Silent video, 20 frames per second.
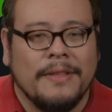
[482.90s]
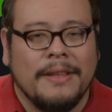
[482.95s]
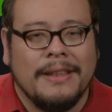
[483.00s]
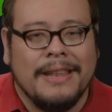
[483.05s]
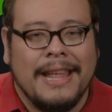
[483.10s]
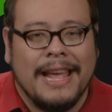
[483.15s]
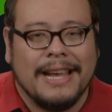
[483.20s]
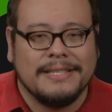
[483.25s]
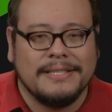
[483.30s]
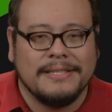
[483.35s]
the
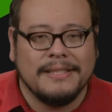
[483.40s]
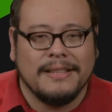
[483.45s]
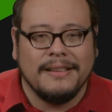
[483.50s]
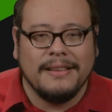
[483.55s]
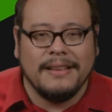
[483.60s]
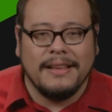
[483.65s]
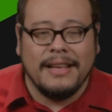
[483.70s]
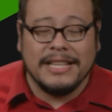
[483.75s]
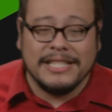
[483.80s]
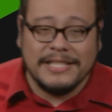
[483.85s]
next
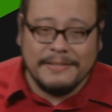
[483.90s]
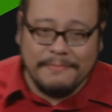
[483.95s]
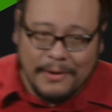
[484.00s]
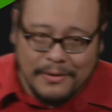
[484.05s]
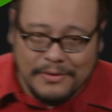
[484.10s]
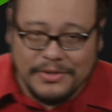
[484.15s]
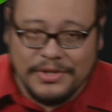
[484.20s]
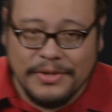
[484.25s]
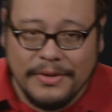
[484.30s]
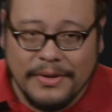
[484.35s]

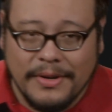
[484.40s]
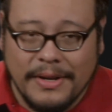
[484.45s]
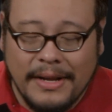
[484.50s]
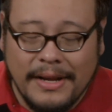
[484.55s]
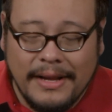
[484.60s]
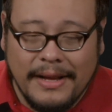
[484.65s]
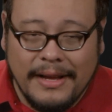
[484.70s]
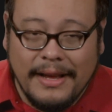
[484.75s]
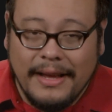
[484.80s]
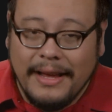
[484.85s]
exposure.
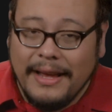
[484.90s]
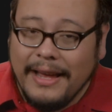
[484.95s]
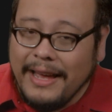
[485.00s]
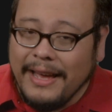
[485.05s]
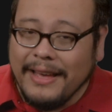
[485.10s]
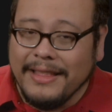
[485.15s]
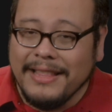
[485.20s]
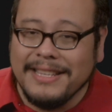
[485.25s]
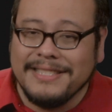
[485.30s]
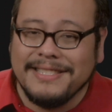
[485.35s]

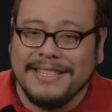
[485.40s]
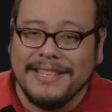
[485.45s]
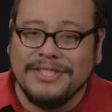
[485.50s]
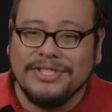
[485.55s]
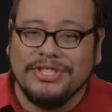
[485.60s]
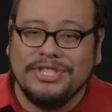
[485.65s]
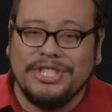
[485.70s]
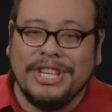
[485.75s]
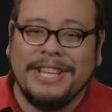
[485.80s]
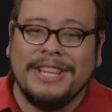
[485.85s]
This
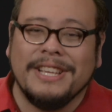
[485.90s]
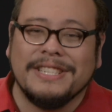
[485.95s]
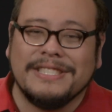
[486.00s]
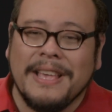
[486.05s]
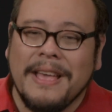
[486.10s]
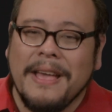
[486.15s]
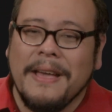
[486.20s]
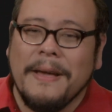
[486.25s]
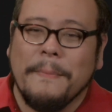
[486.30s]
ingenious